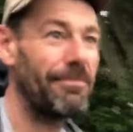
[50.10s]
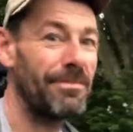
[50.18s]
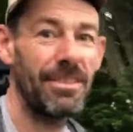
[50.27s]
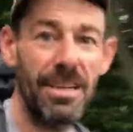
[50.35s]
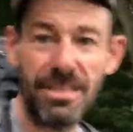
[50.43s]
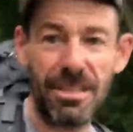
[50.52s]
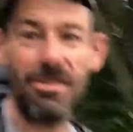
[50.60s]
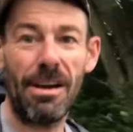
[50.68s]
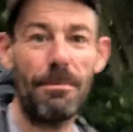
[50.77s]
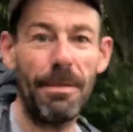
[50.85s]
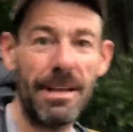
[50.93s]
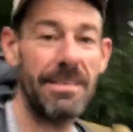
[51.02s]
Just a
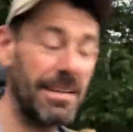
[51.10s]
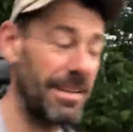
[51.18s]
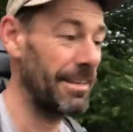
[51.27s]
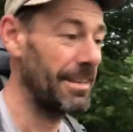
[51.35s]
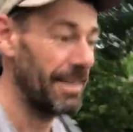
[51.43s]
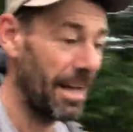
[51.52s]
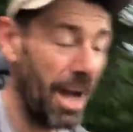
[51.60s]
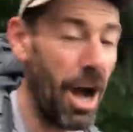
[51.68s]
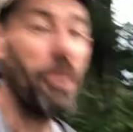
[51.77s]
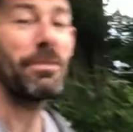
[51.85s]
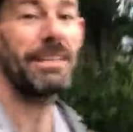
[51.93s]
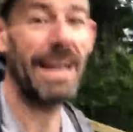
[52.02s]
great place.
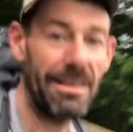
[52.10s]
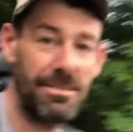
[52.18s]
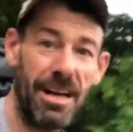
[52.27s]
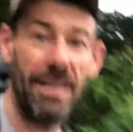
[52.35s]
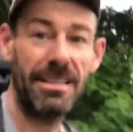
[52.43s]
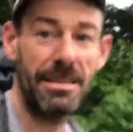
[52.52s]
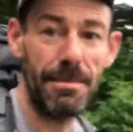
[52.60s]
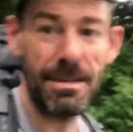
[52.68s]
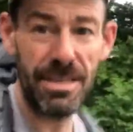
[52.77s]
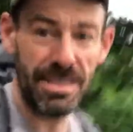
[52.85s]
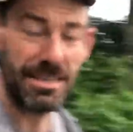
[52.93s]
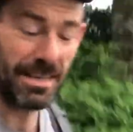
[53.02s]
Only downside is the
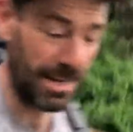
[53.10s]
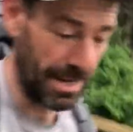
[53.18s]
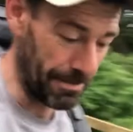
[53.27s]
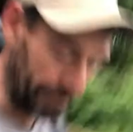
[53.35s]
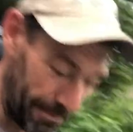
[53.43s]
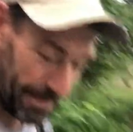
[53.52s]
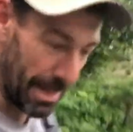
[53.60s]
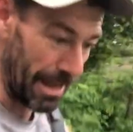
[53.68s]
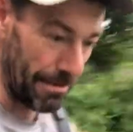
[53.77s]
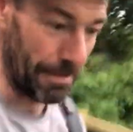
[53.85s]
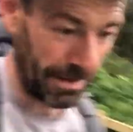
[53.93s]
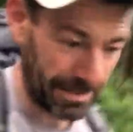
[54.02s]
midges.
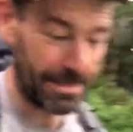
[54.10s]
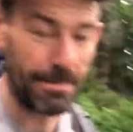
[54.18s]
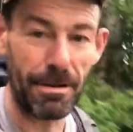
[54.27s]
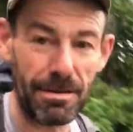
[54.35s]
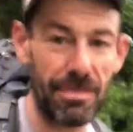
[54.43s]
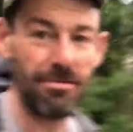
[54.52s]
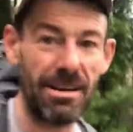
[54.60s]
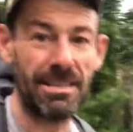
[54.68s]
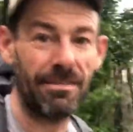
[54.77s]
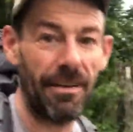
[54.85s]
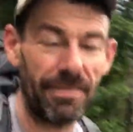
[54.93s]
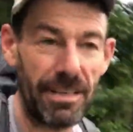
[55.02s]
That's the most
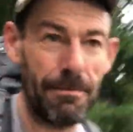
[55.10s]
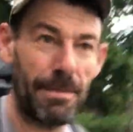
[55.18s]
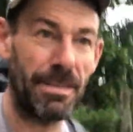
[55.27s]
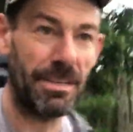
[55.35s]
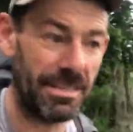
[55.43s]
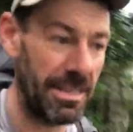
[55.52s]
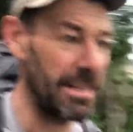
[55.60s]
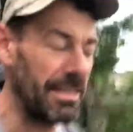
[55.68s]
aggressive I've seen midges.